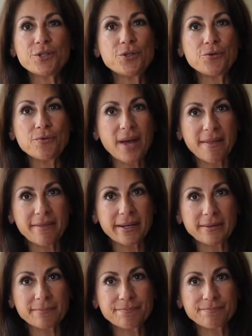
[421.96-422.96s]
to do
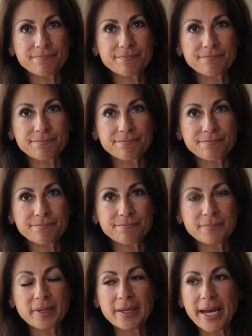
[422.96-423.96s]
nothing.
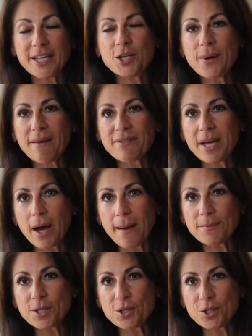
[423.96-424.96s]
And you have the
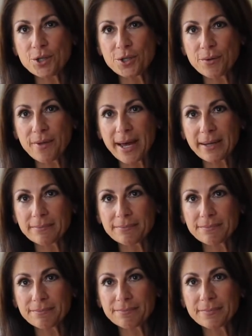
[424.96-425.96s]
option to do that.
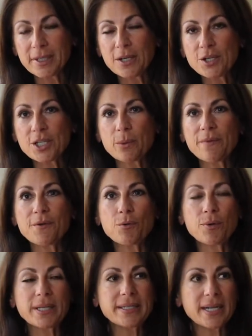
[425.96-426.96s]
So if you're
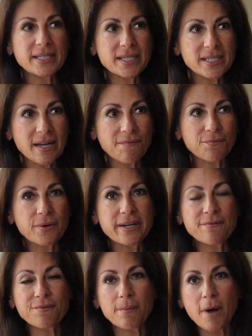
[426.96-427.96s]
really not
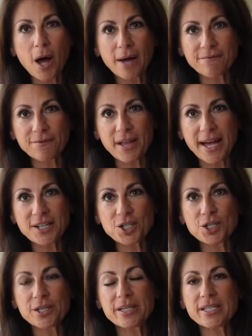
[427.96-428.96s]
suffering from hot
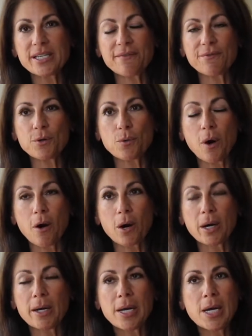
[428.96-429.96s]
flashes, if you
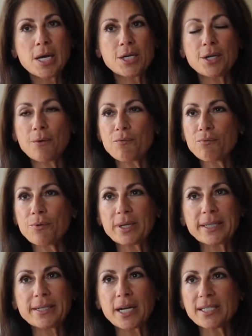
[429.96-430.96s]
are,
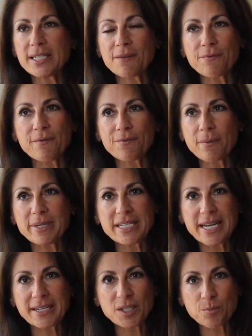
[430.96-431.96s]
really not suffering from
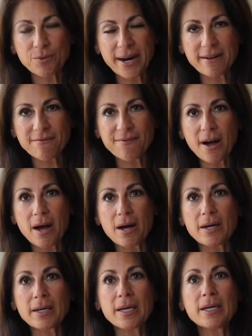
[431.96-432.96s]
intense brain
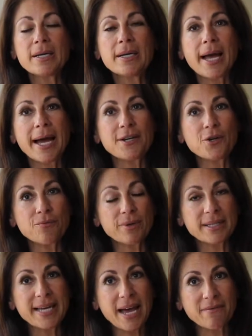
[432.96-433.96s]
fog, and you're
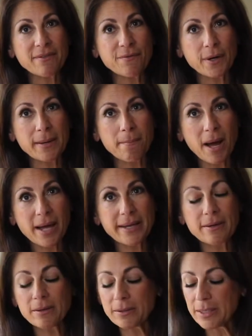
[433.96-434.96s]
really having very
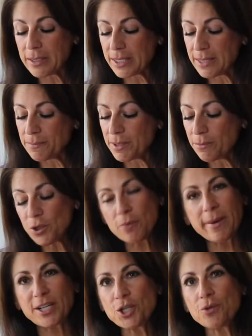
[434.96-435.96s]
mild symptoms, you
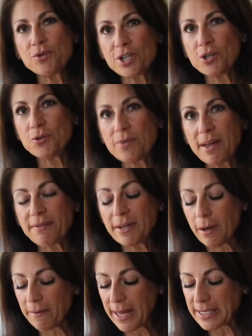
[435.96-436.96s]
might choose to do nothing
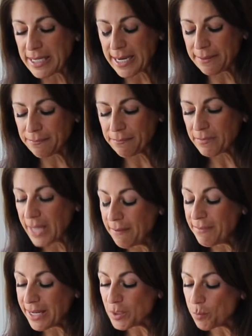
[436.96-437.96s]
on that day. And
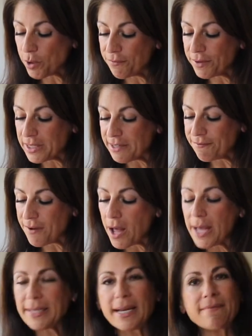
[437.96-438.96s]
that's perfectly
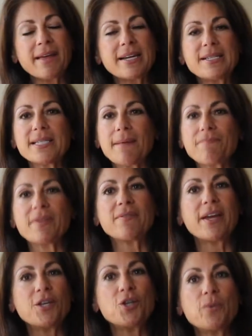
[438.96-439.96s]
fine, and that is something
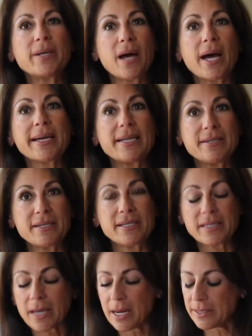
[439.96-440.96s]
that you and I can
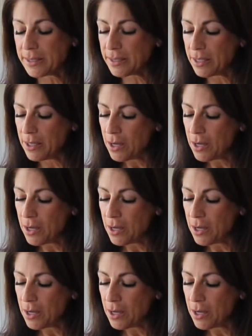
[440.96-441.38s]
discuss